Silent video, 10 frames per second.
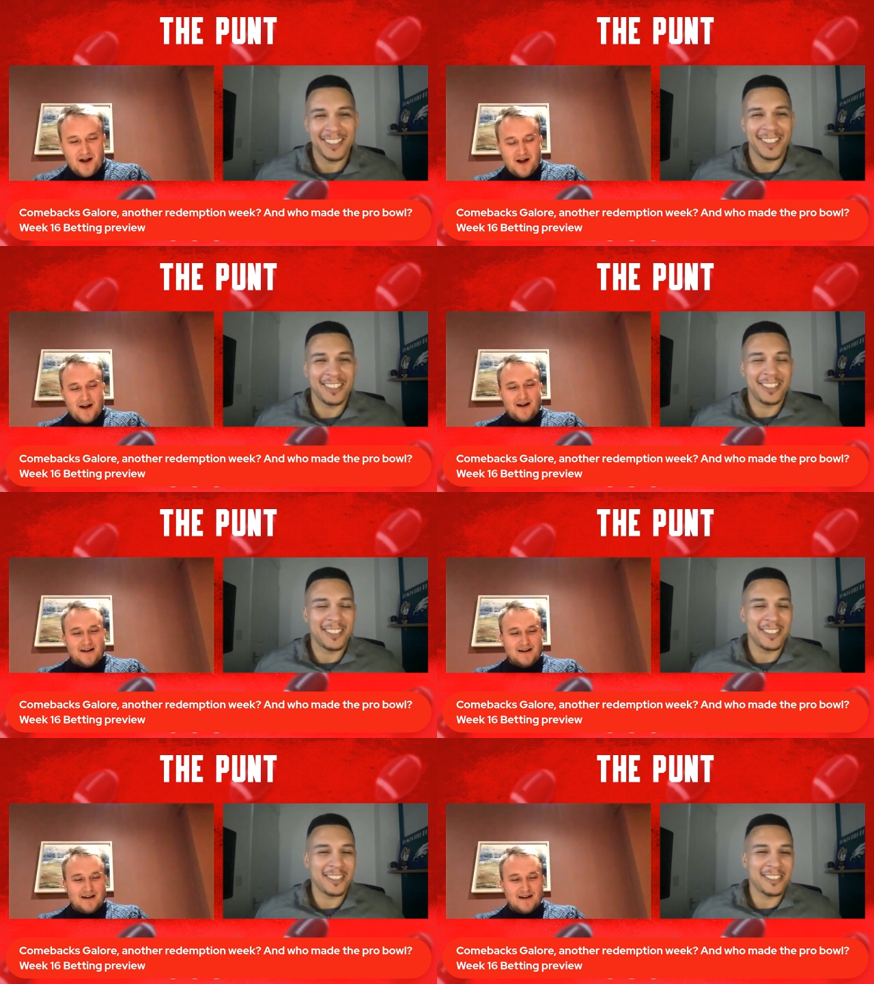Speaker 1: Uh,
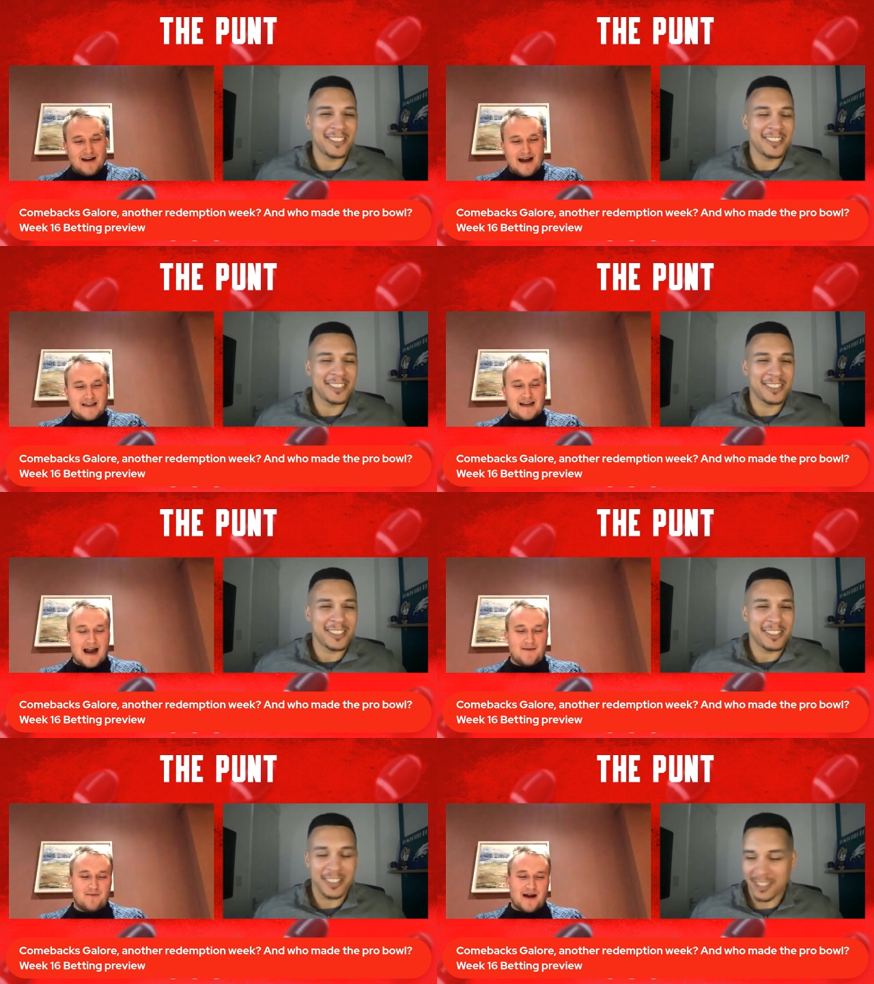next
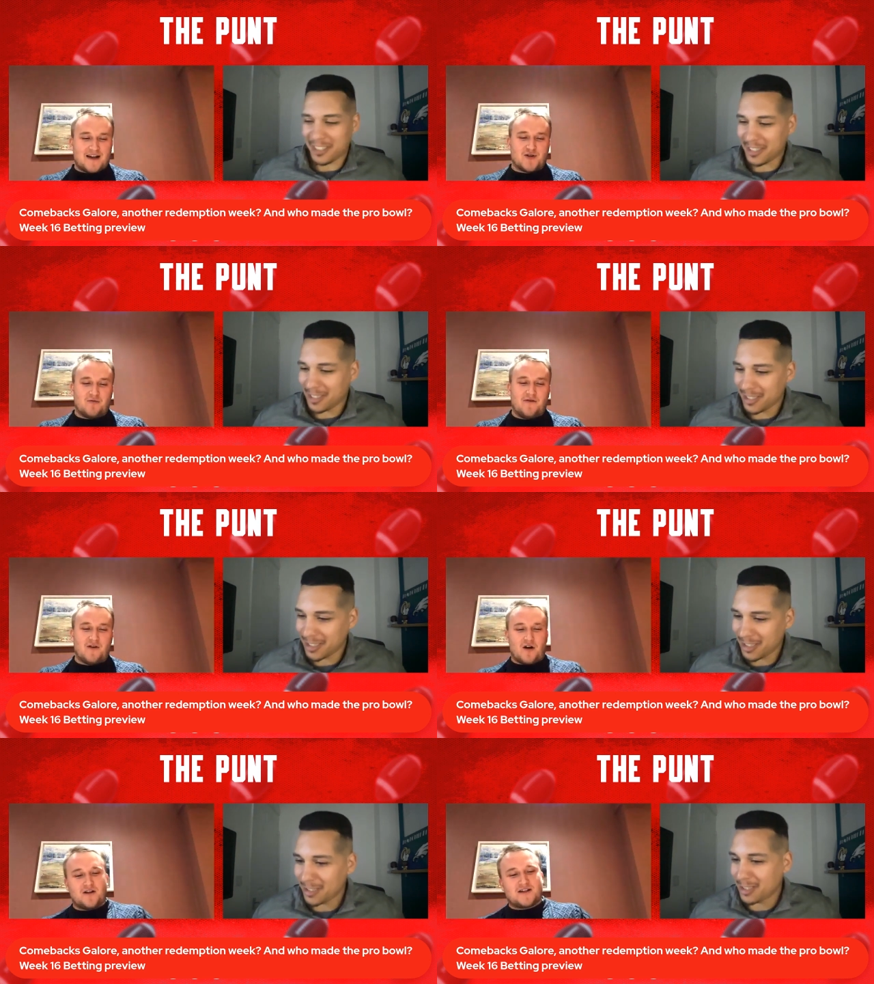game, Bish. We've
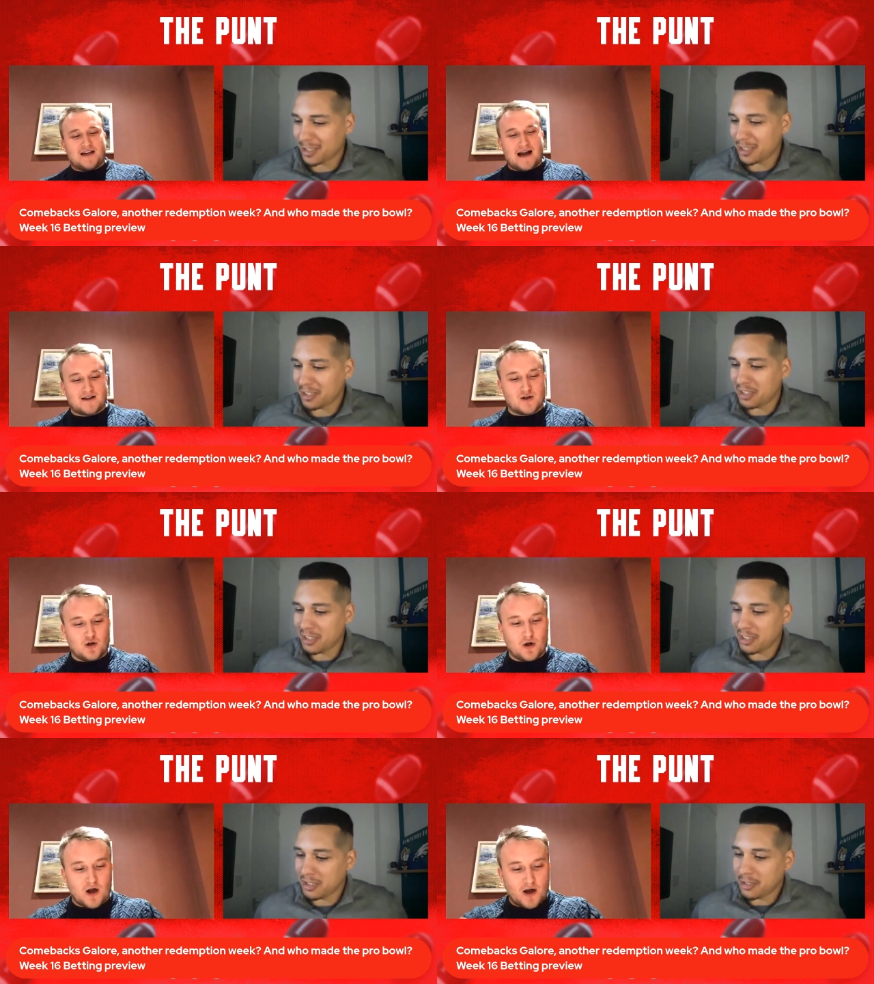got the
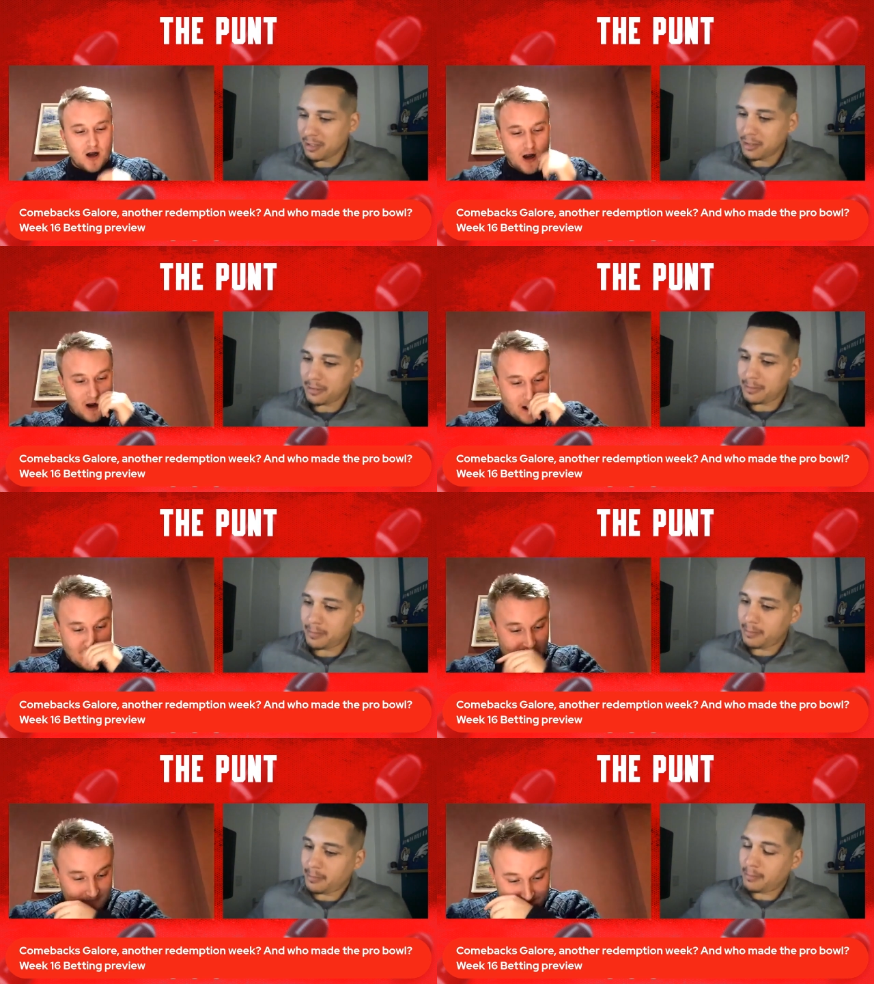Seattle uh,
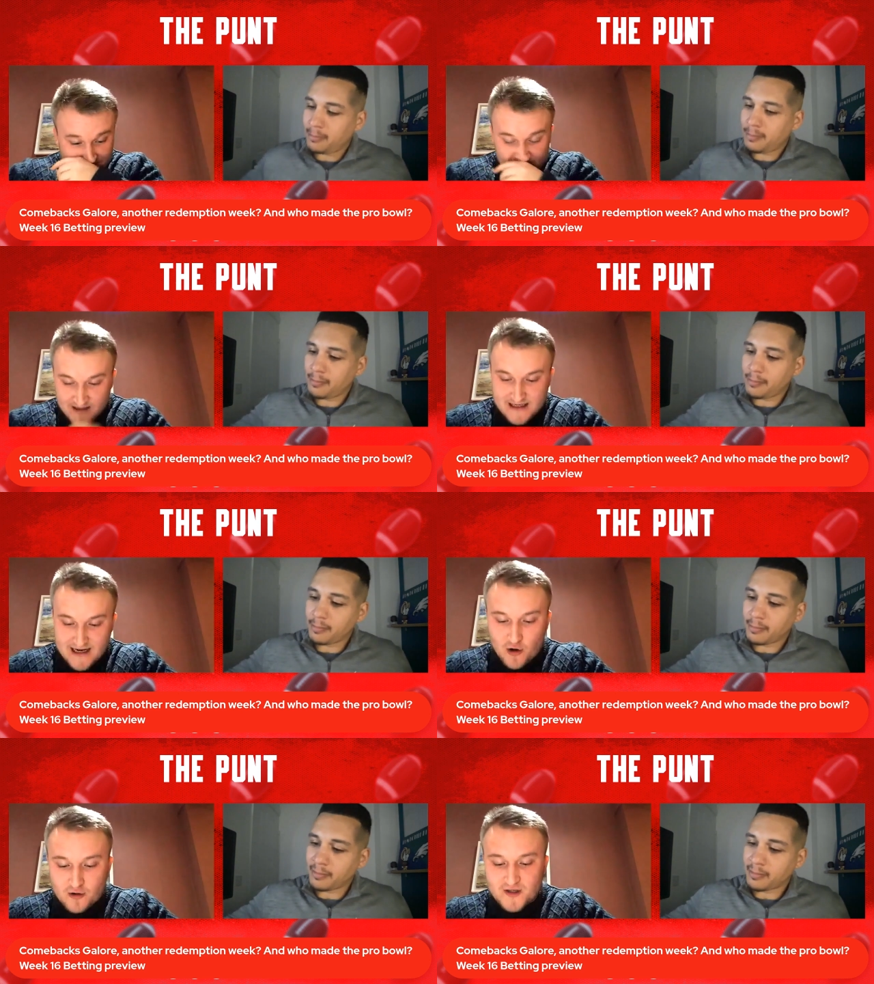
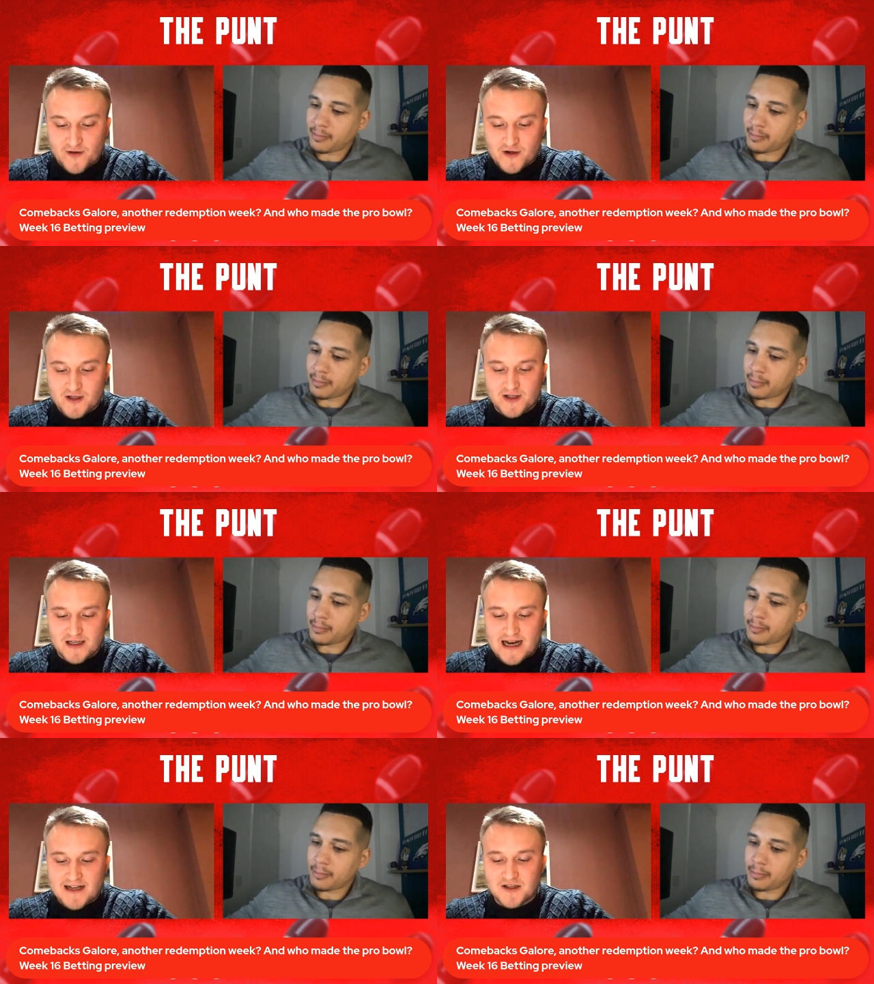Seahawks versus
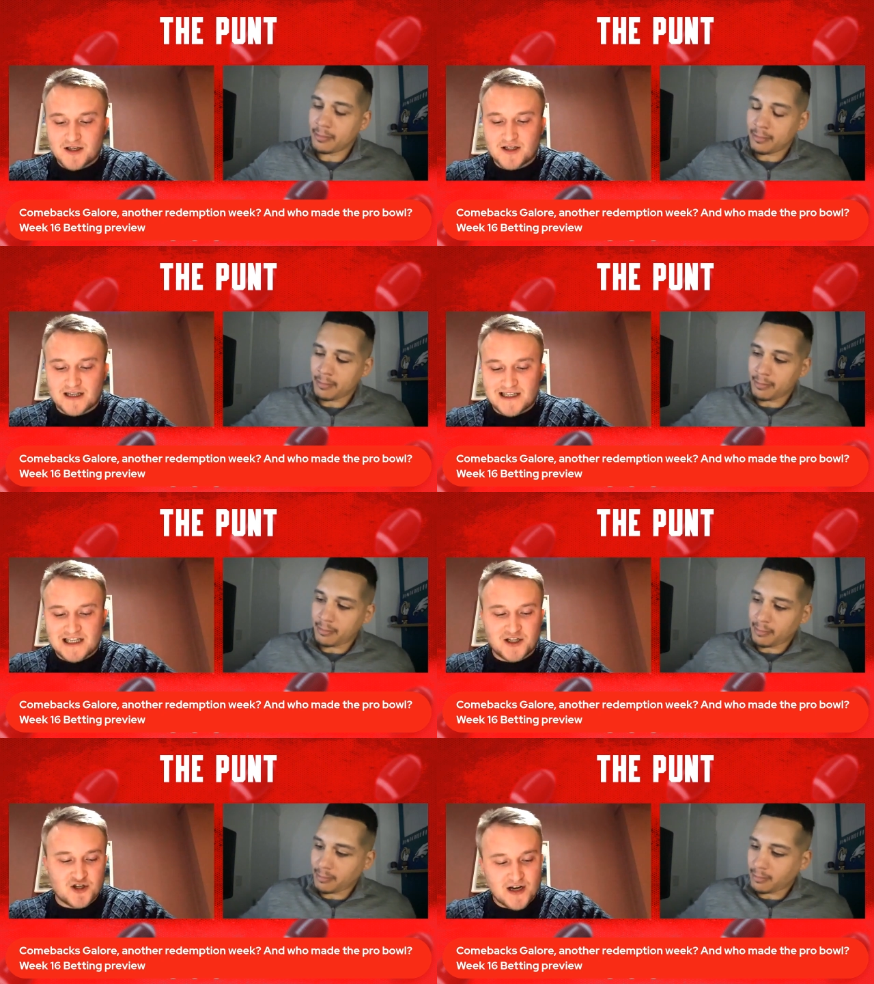the Kansas
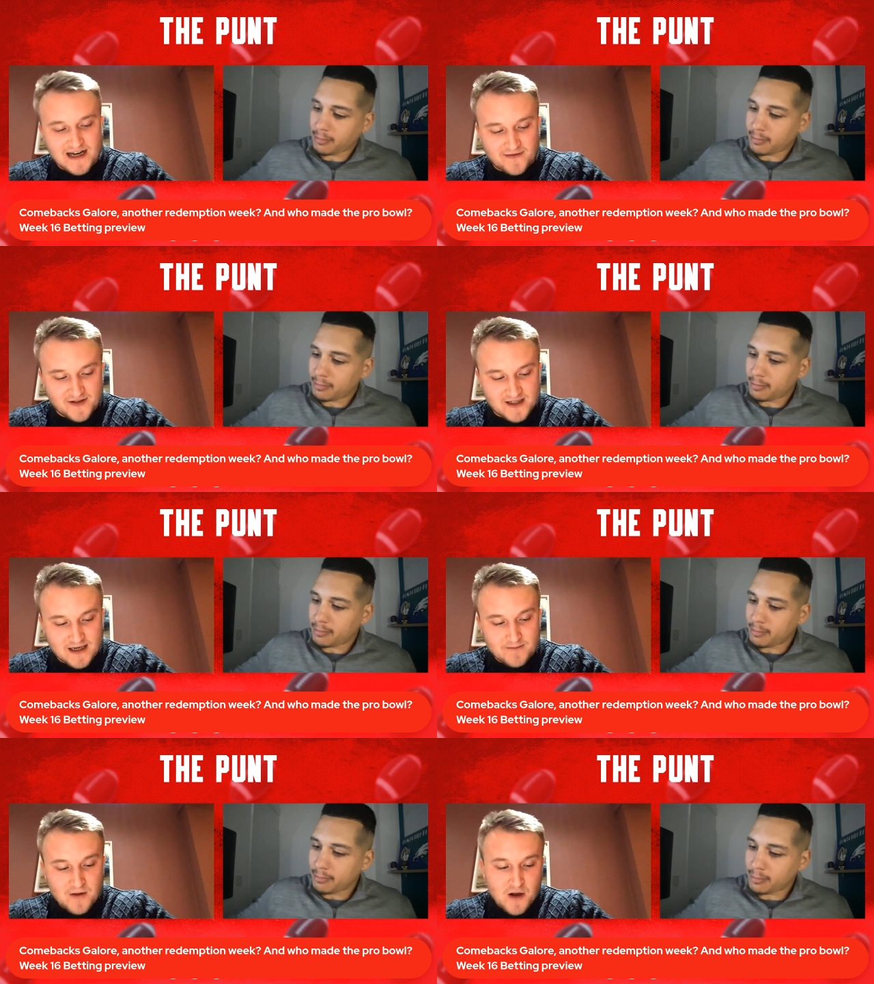City
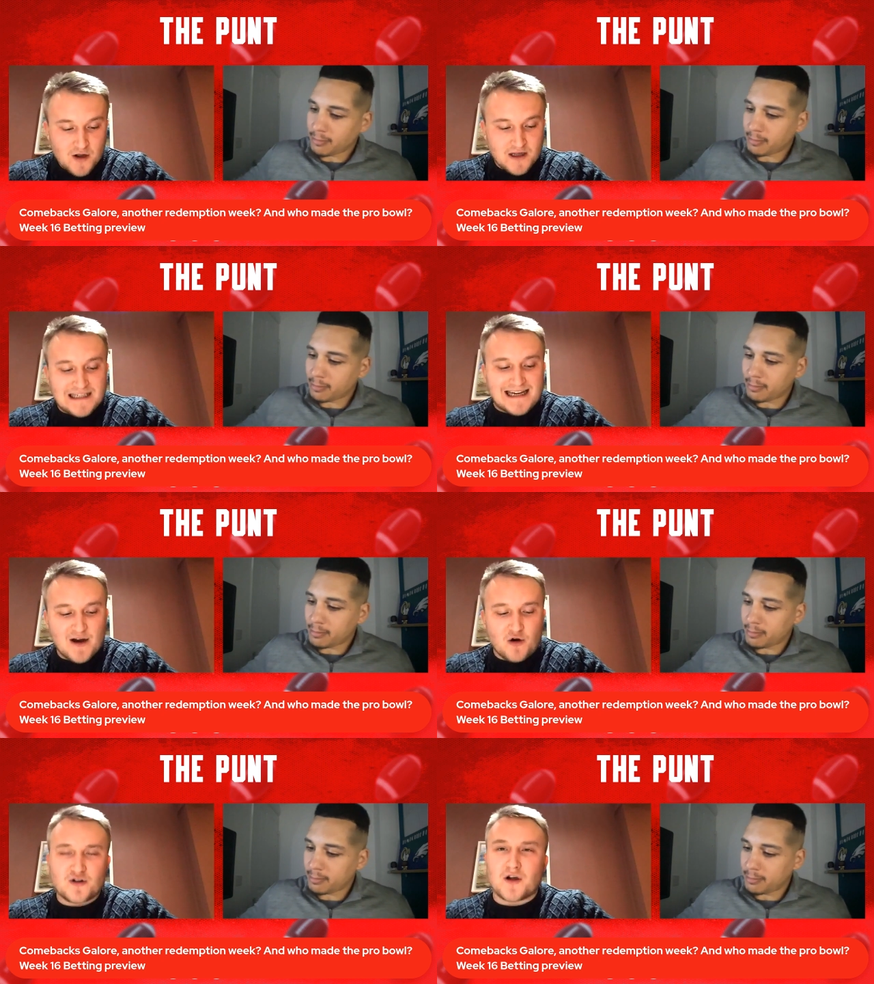Chiefs. The
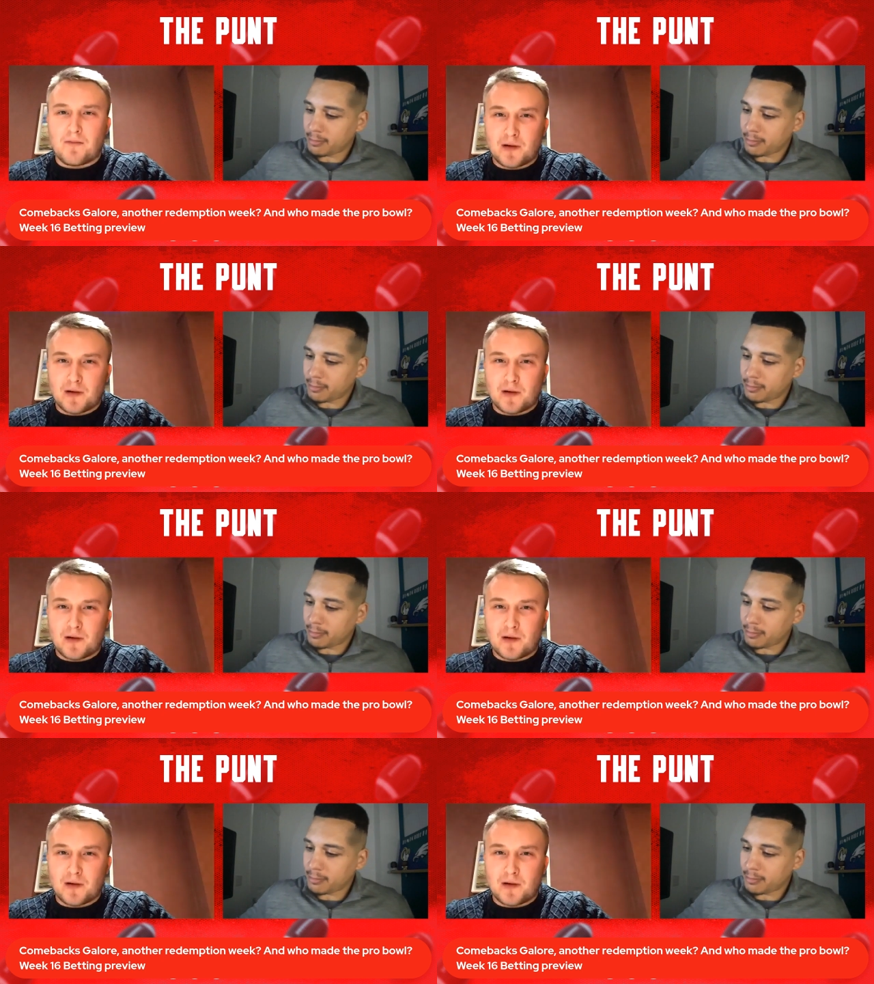Seahawks are